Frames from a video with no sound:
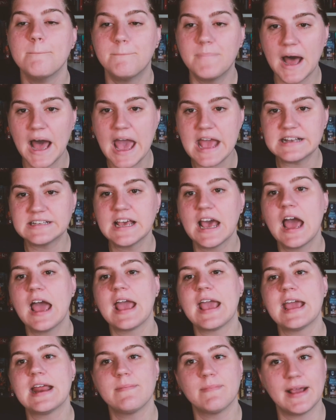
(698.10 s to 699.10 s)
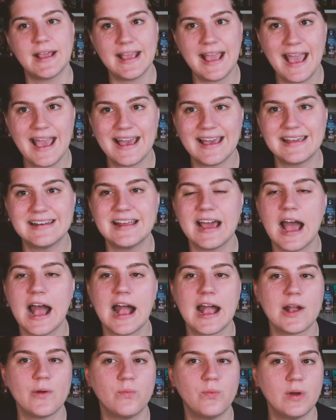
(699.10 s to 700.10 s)
But in my head,
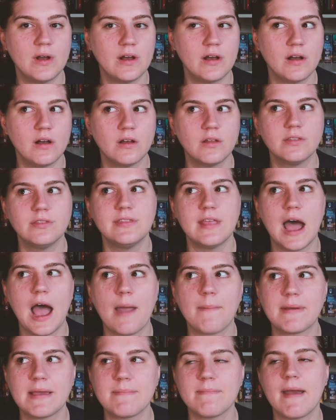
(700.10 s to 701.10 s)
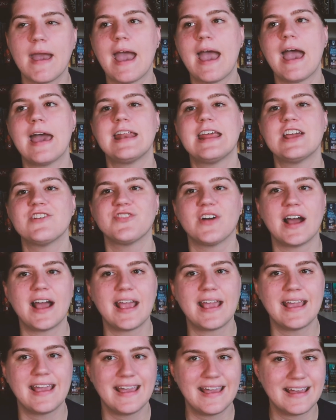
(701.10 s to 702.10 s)
I will not be mad if
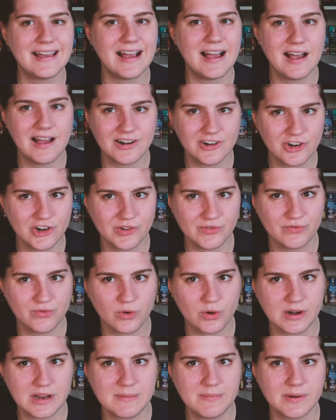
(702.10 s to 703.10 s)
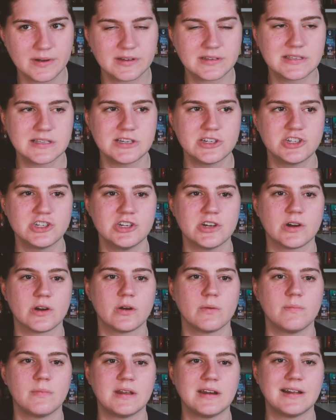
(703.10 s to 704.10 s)
I hit 140 books this
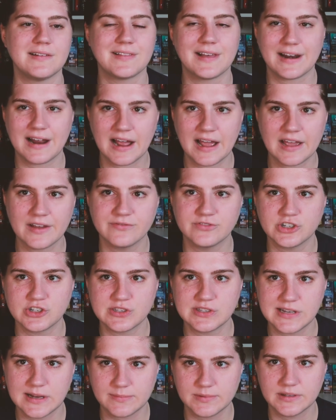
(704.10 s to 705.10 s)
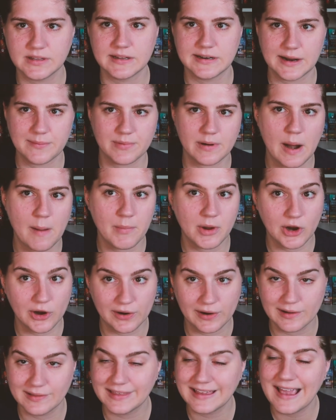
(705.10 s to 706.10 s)
year, meaning that I've just doubled the number I'm
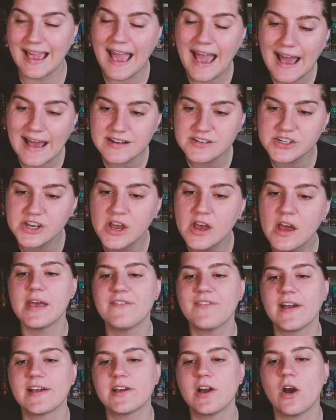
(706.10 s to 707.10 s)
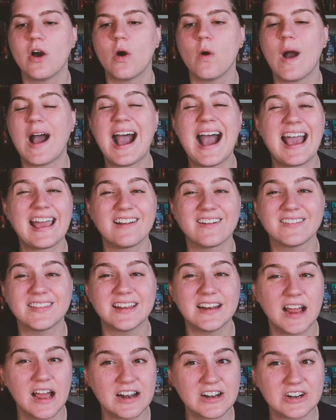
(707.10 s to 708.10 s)
currently at. If I go higher
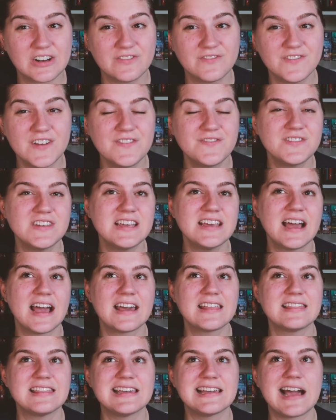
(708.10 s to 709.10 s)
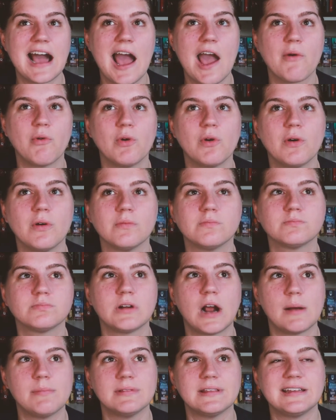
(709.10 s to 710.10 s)
than 150, I think I will
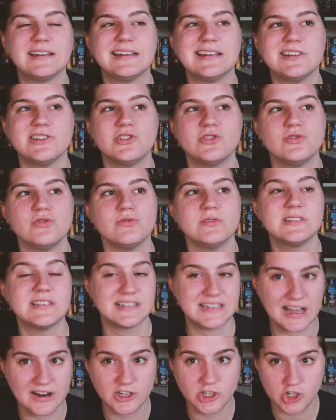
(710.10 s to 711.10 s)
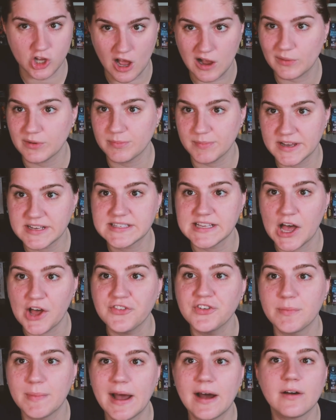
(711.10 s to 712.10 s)
probably need to sit down and talk with
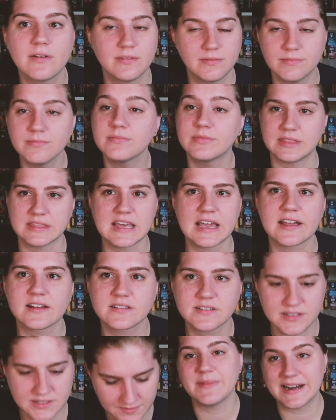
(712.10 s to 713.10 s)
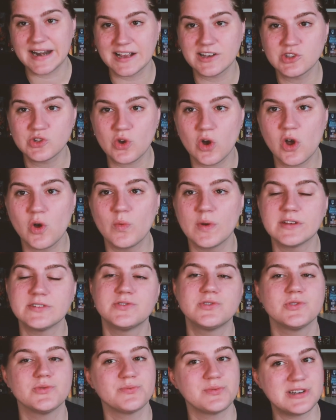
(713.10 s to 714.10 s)
myself about things. My next goal
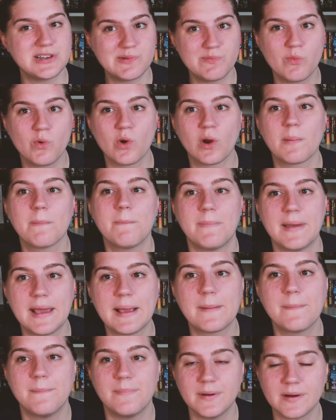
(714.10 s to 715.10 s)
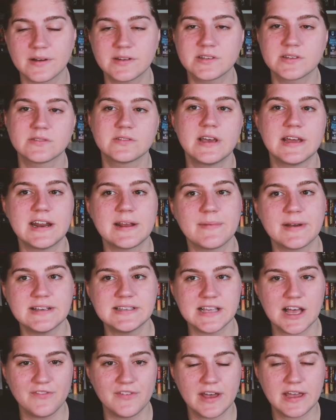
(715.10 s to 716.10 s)
was to read more big books, getting
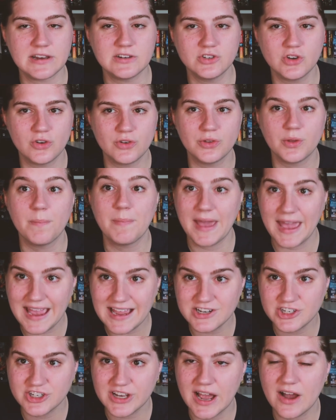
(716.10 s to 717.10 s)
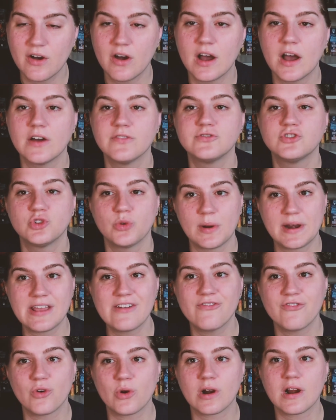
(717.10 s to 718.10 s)
myself a total page count of
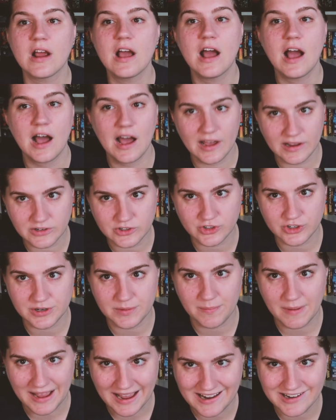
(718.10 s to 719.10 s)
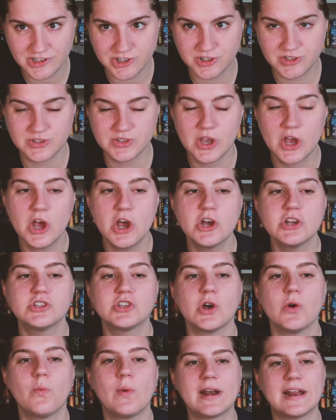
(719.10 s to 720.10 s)
2,400 pages.
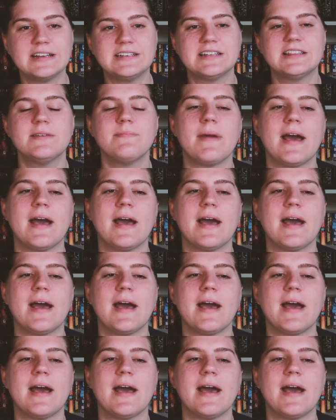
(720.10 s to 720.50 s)
So when I did the